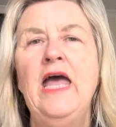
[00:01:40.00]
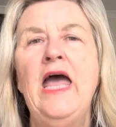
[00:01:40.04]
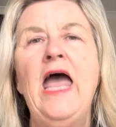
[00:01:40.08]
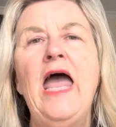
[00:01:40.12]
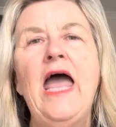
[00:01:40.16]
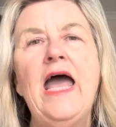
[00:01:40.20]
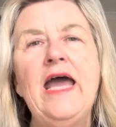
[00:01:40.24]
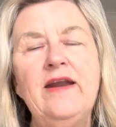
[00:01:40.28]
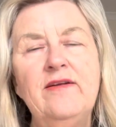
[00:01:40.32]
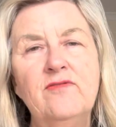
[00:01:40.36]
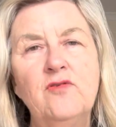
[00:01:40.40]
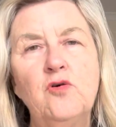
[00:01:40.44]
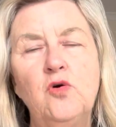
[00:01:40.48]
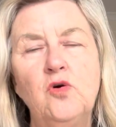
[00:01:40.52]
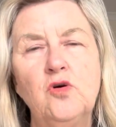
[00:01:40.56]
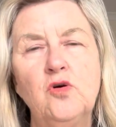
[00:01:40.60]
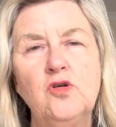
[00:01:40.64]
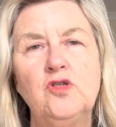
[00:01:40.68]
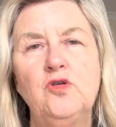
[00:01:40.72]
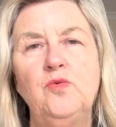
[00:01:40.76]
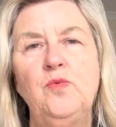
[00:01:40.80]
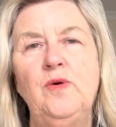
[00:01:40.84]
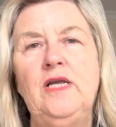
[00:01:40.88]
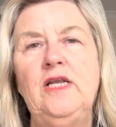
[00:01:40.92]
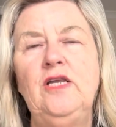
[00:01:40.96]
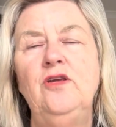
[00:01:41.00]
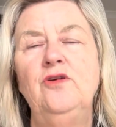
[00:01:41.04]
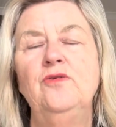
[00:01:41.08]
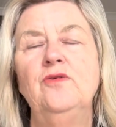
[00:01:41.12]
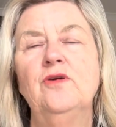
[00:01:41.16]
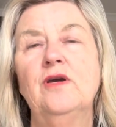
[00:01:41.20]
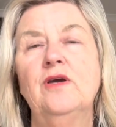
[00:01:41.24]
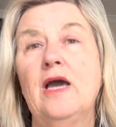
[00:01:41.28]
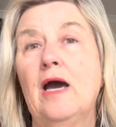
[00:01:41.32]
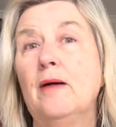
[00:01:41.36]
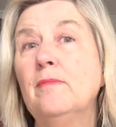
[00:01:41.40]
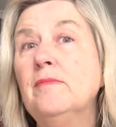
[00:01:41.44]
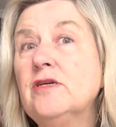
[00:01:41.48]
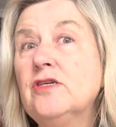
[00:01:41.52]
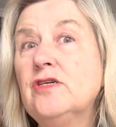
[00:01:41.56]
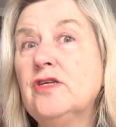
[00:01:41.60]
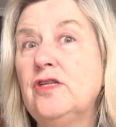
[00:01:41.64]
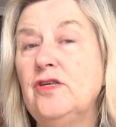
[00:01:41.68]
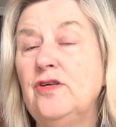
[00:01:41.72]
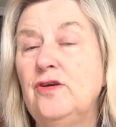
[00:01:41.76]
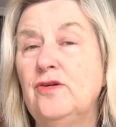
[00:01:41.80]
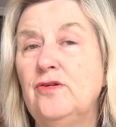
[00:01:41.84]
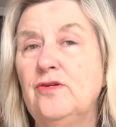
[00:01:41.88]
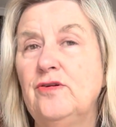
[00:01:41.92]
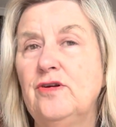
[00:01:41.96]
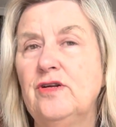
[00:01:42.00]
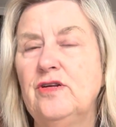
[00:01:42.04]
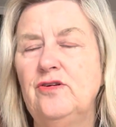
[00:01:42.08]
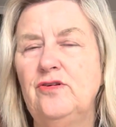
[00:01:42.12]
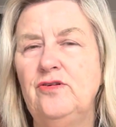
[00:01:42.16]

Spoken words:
And of course, when you come into the unit,